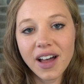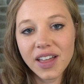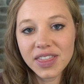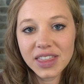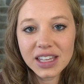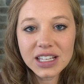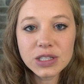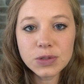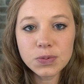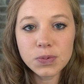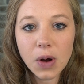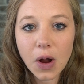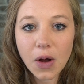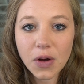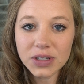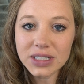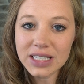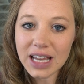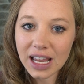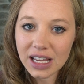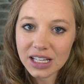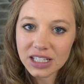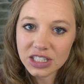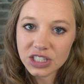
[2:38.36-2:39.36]
This road
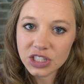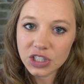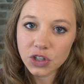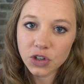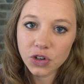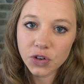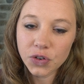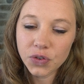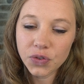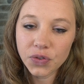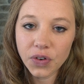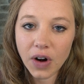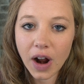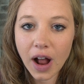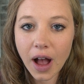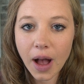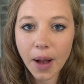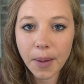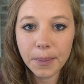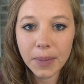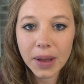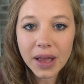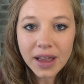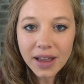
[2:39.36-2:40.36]
takes you
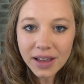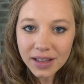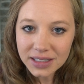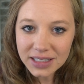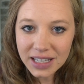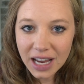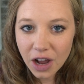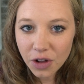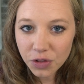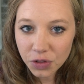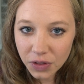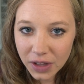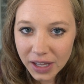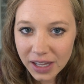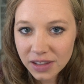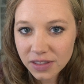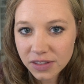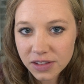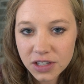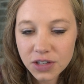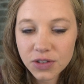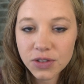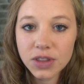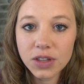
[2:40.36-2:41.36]
from down
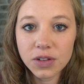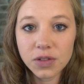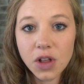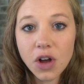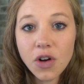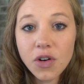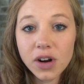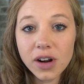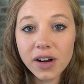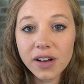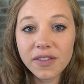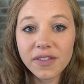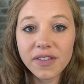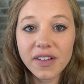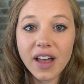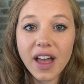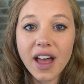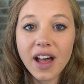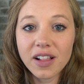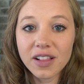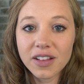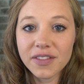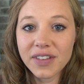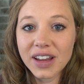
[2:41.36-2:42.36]
into the lower
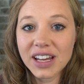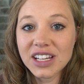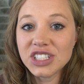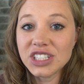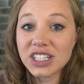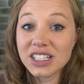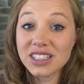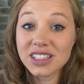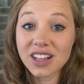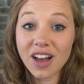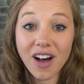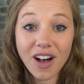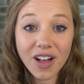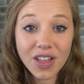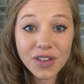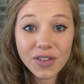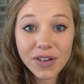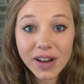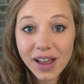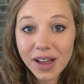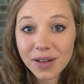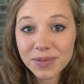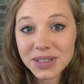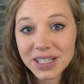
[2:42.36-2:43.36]
elevations all the
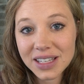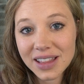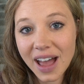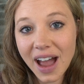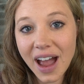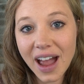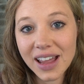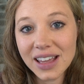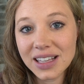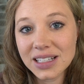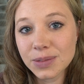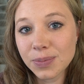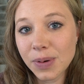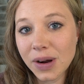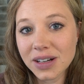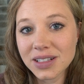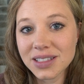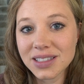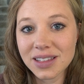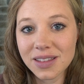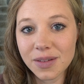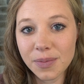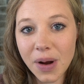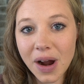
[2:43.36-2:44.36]
way up to the highest
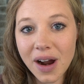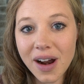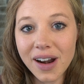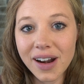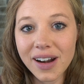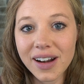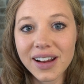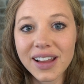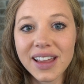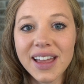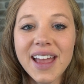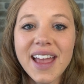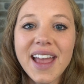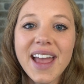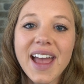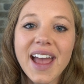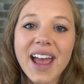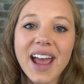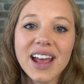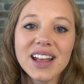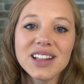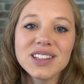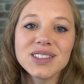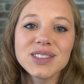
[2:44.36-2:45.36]
parts of the park.
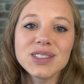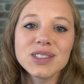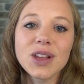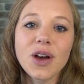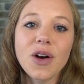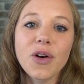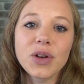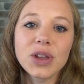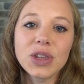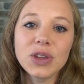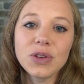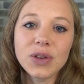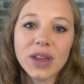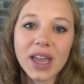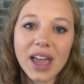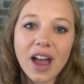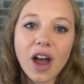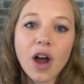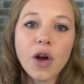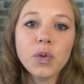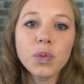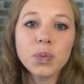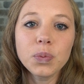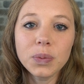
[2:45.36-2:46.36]
And so you
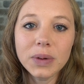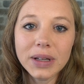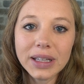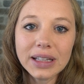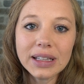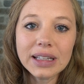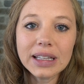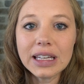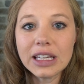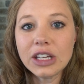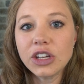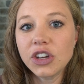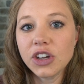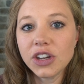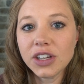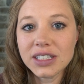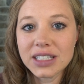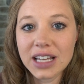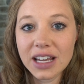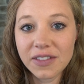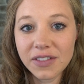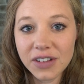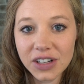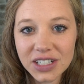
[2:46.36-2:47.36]
get a really good
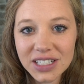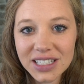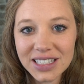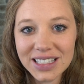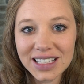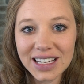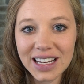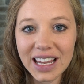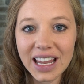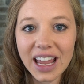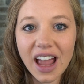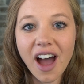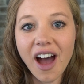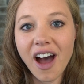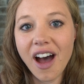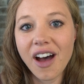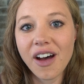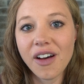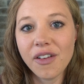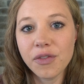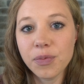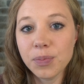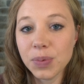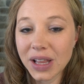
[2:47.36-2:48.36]
diversity
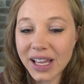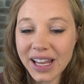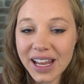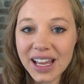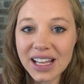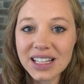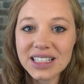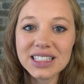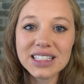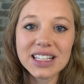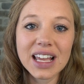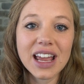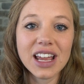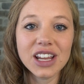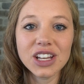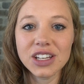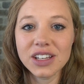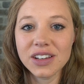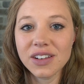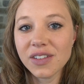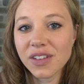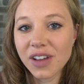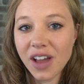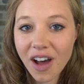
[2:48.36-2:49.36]
of plants
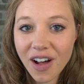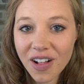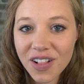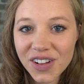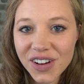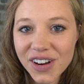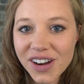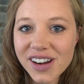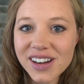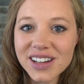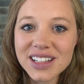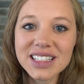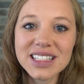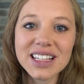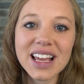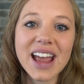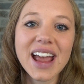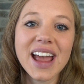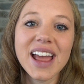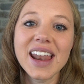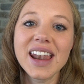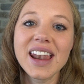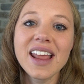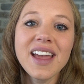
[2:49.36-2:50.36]
and colors,
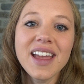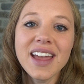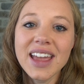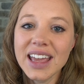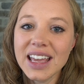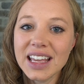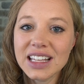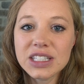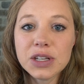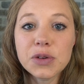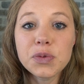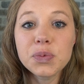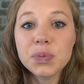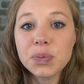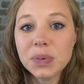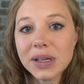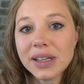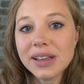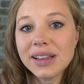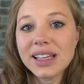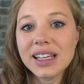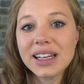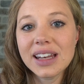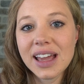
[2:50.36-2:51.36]
and it's a
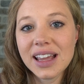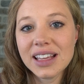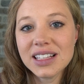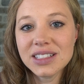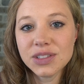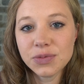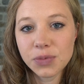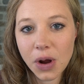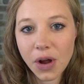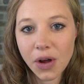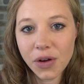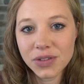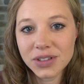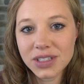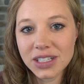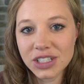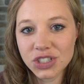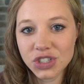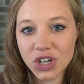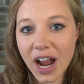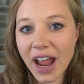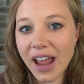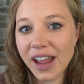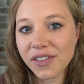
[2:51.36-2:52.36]
really nice road to
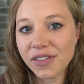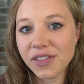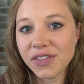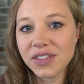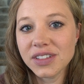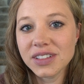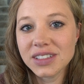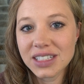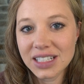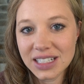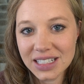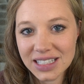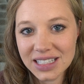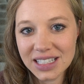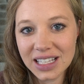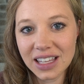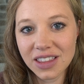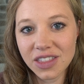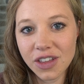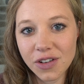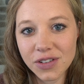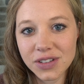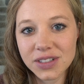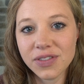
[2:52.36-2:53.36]
drive to see
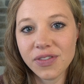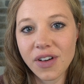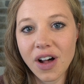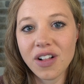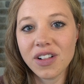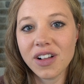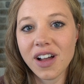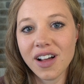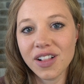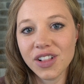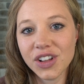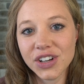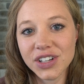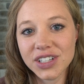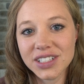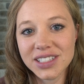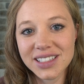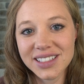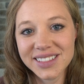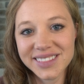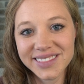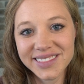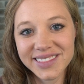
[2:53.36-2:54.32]
those fall colors.